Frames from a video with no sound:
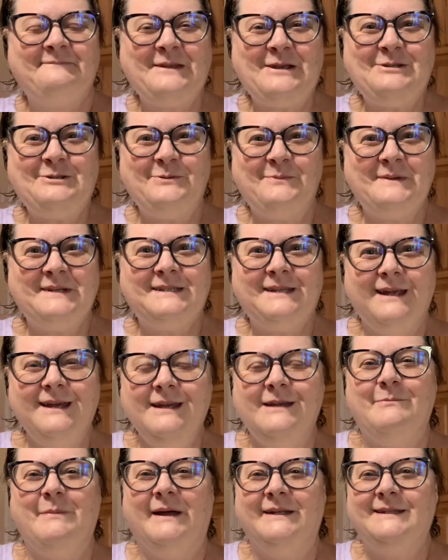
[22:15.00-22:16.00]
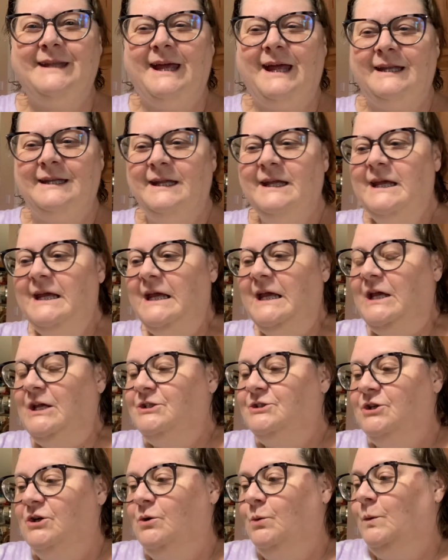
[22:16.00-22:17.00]
I'm excited about that.
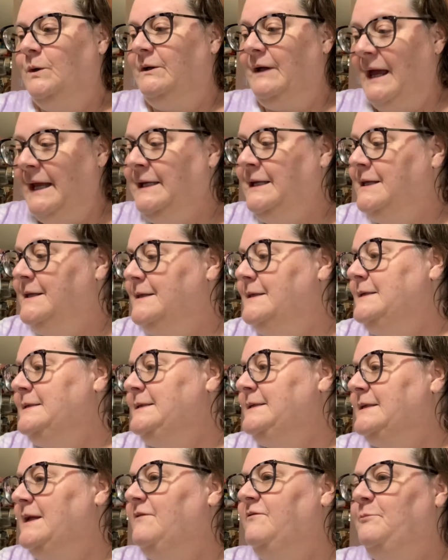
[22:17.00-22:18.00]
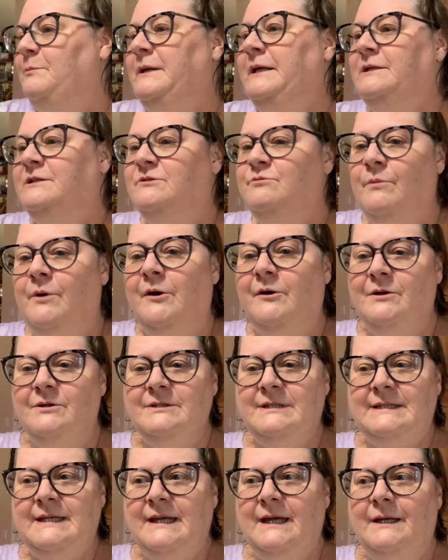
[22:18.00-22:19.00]
So will any of this stuff be in tomorrow's
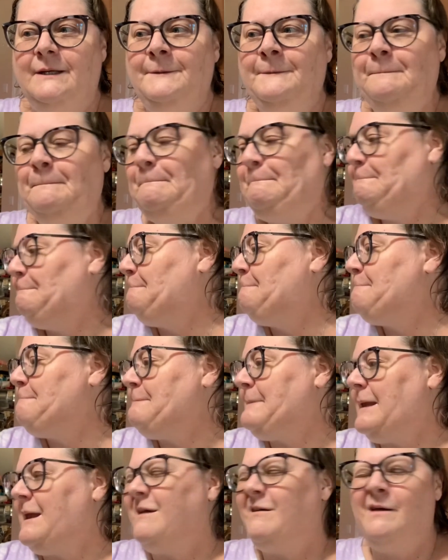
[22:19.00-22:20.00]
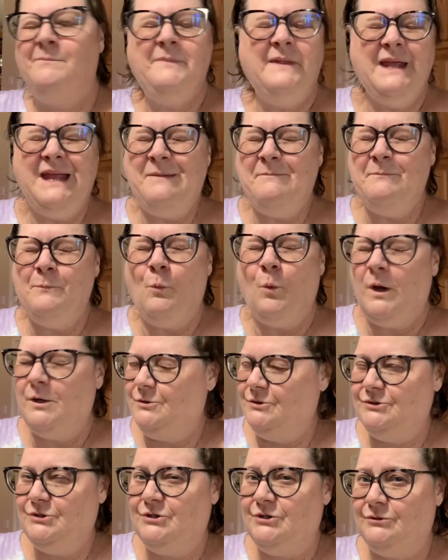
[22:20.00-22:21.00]
sale? I'm thinking 1 or
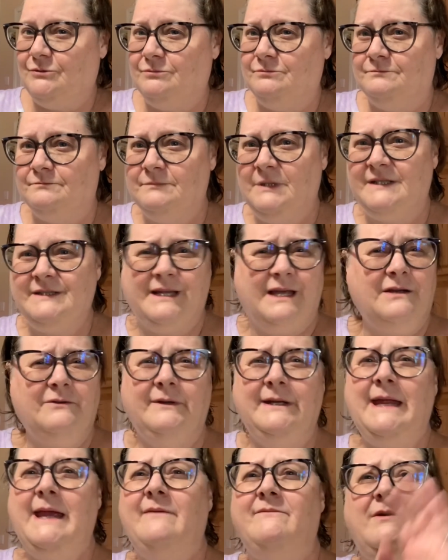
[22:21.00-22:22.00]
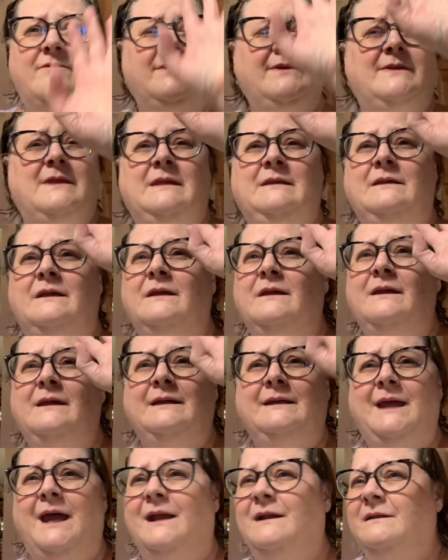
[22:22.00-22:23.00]
2, because I already have everything
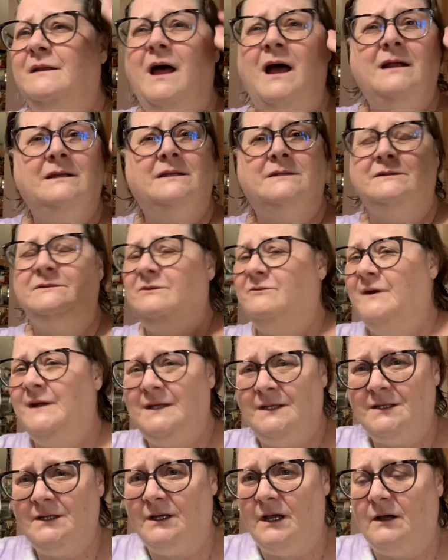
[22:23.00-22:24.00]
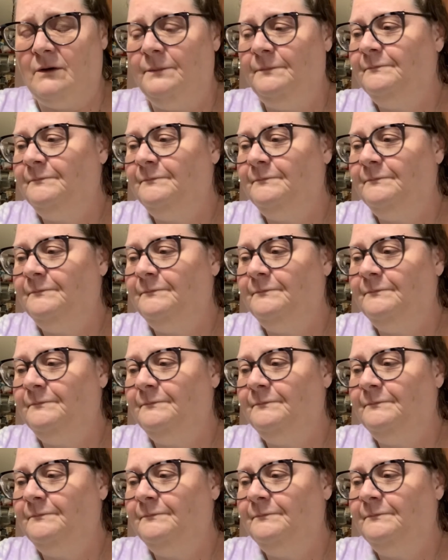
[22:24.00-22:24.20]
cataloged and ready to go.